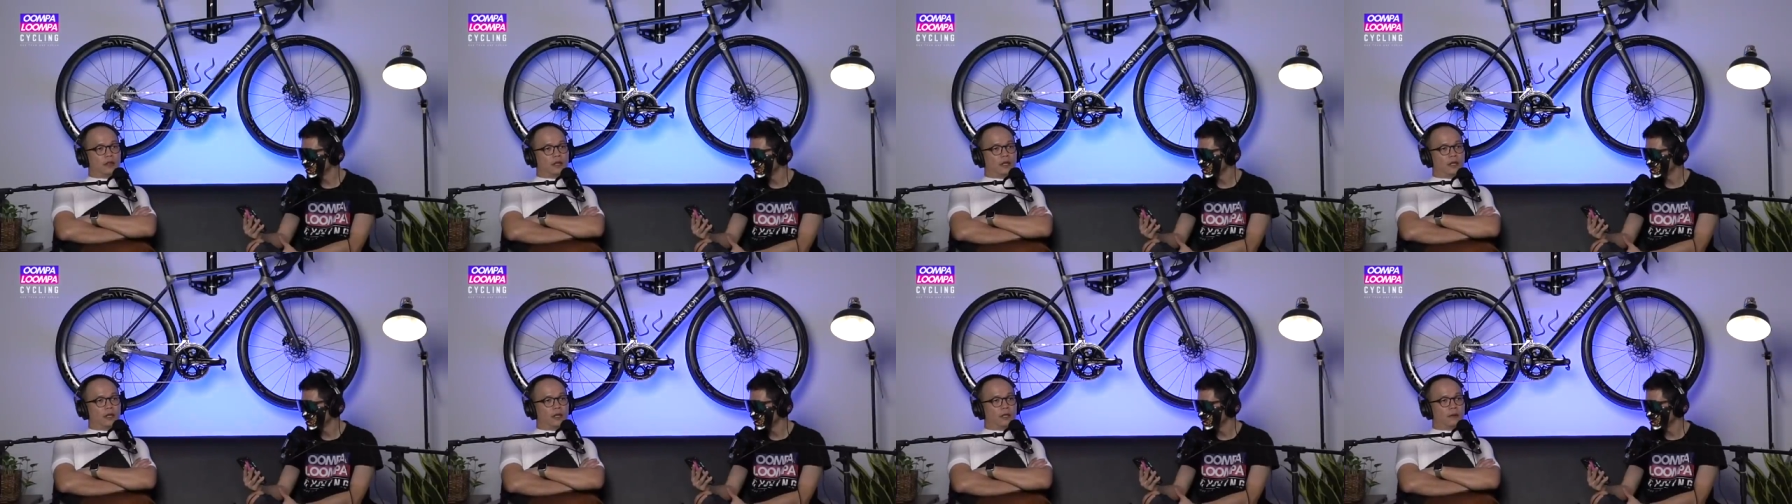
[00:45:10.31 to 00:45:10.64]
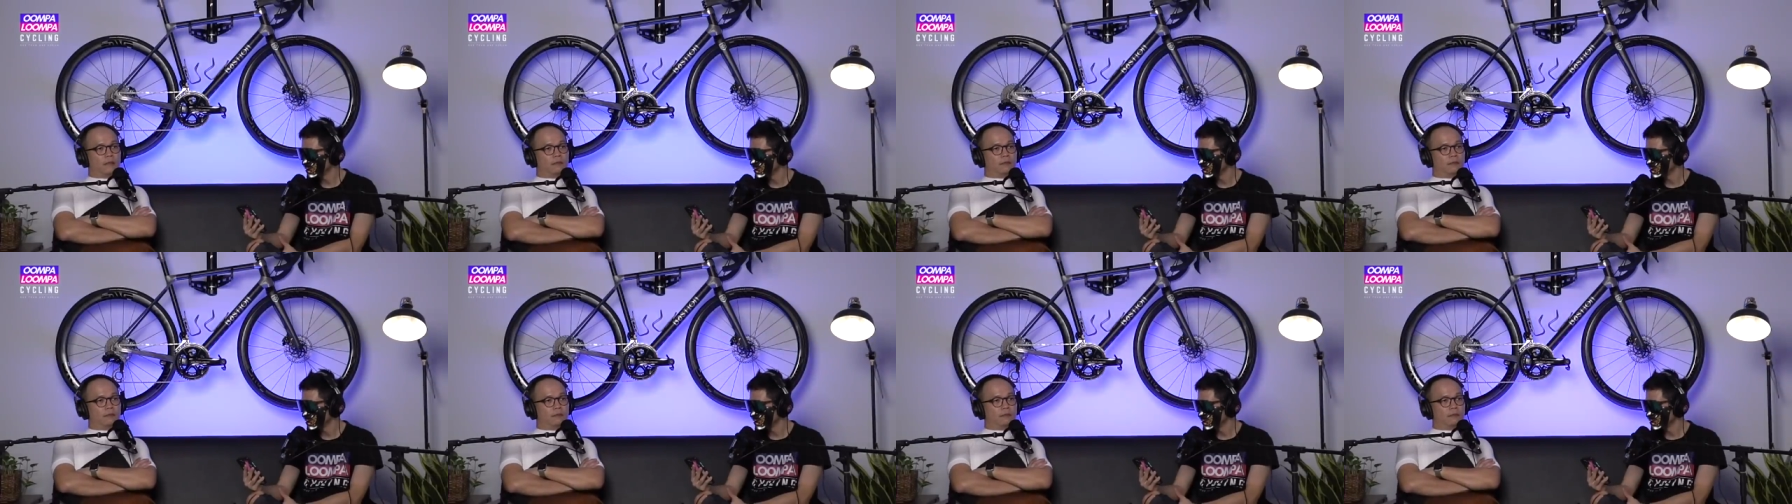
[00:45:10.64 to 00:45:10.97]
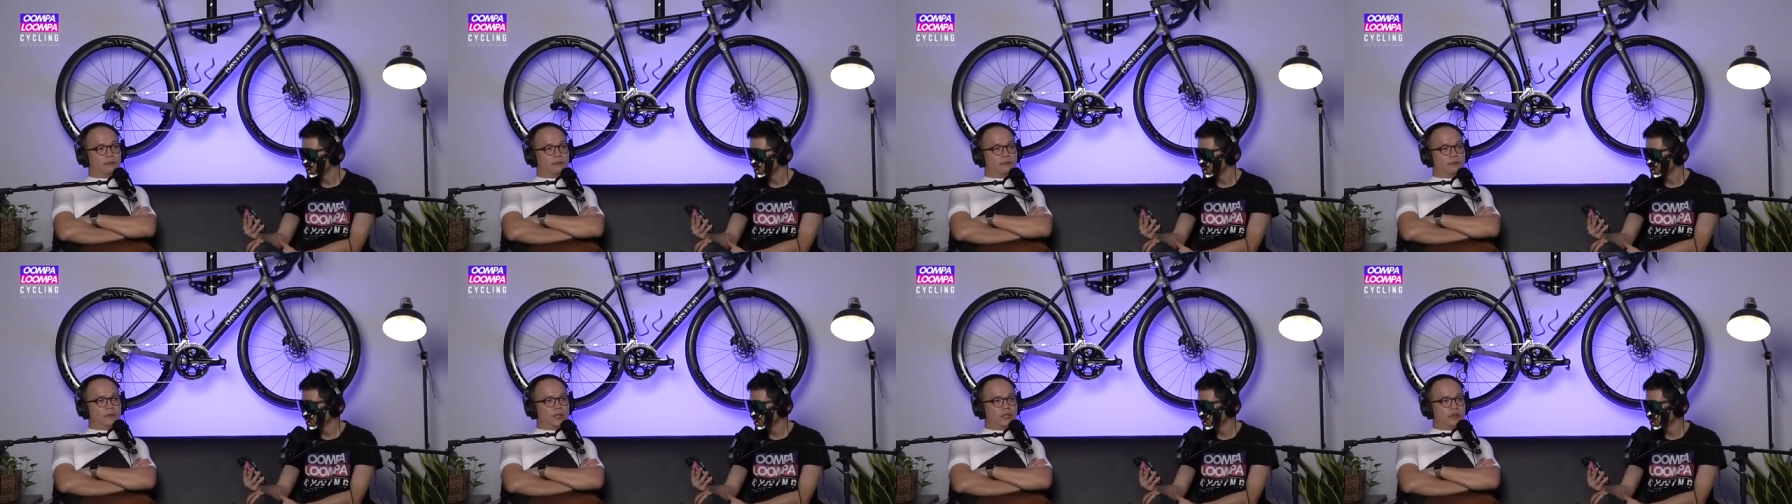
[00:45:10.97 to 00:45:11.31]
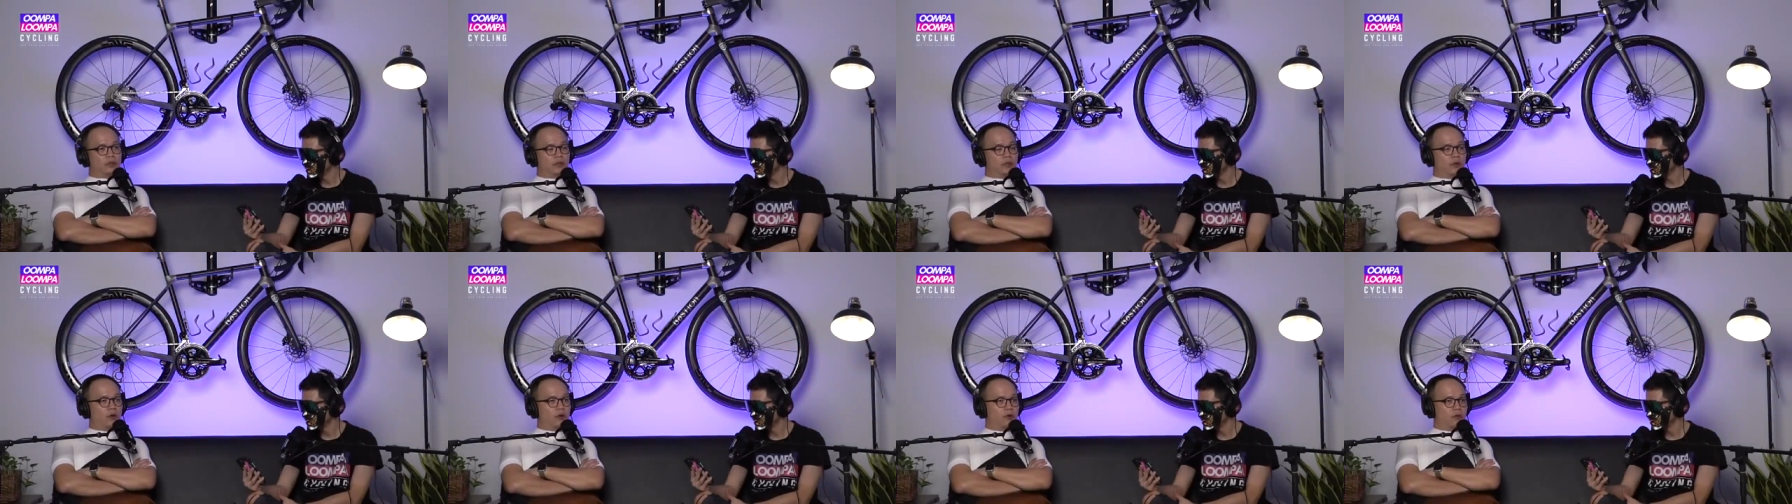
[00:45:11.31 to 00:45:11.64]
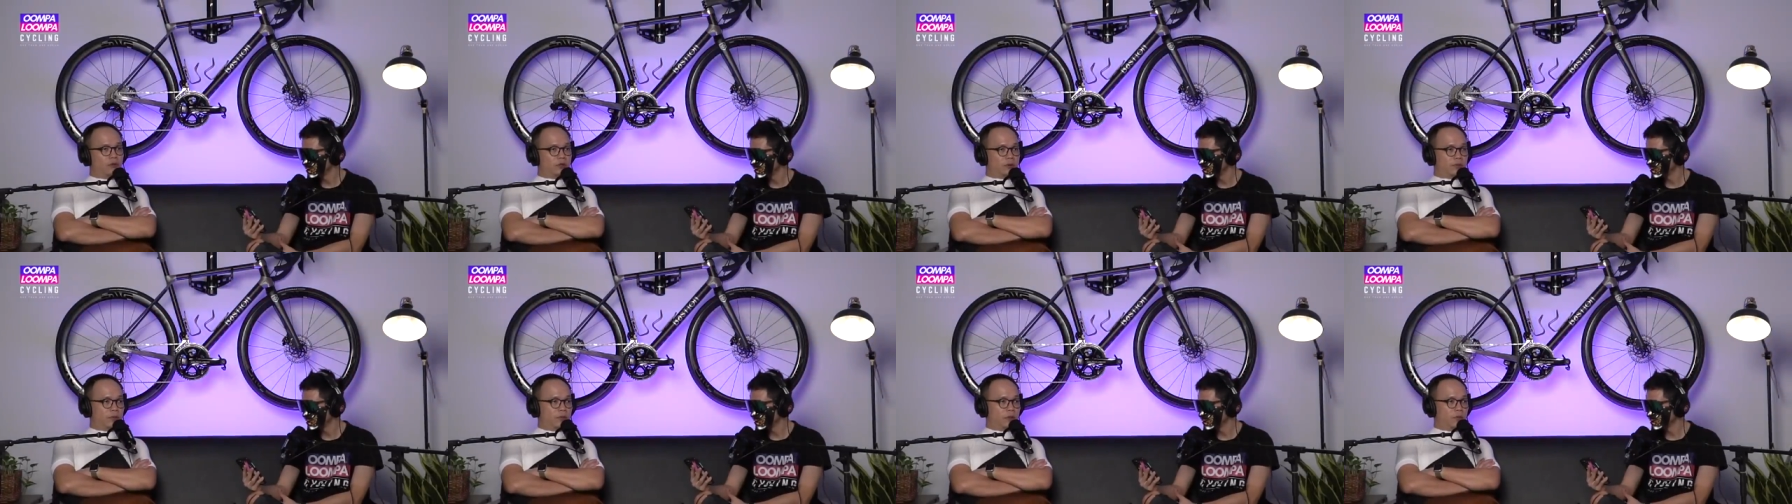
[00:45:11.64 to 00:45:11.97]
um this one
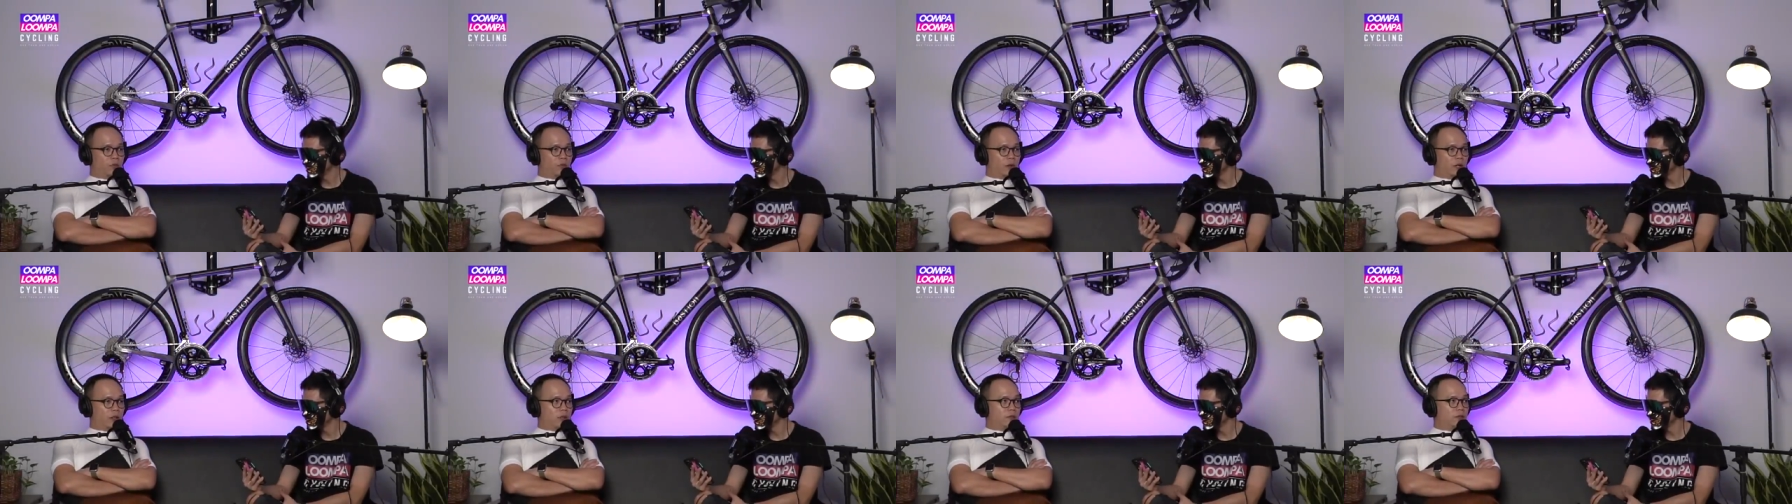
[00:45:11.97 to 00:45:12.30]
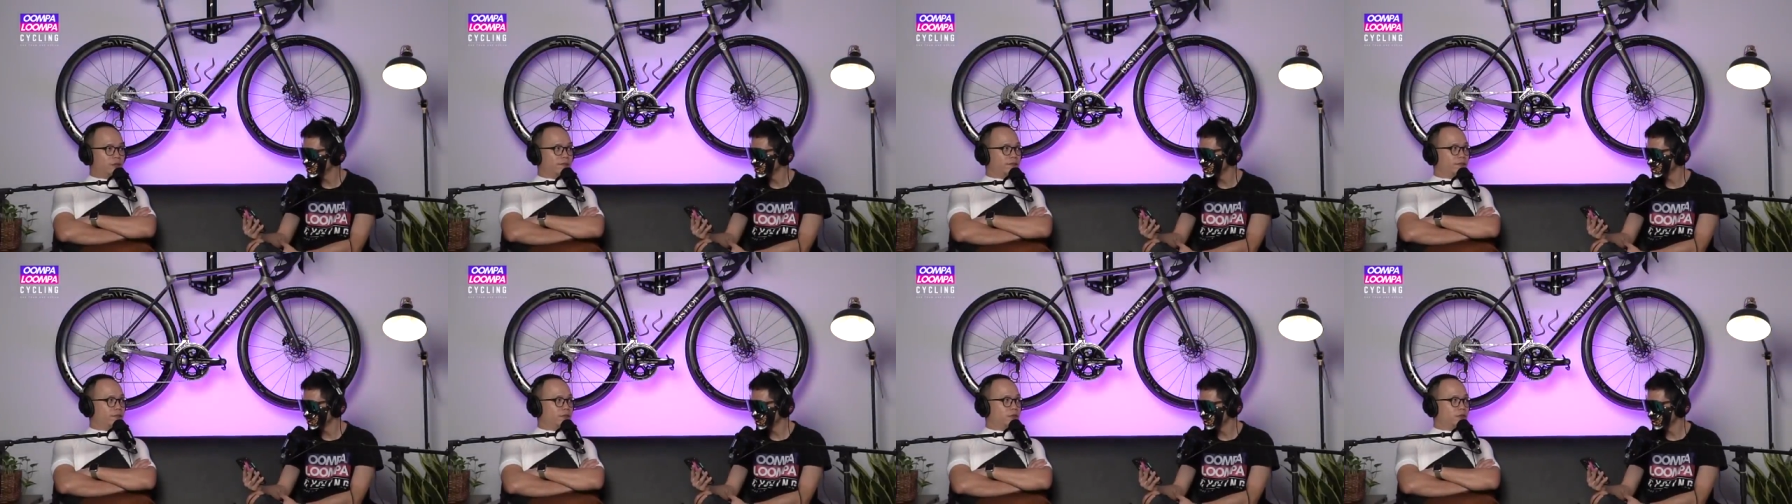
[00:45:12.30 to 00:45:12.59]
holds speed well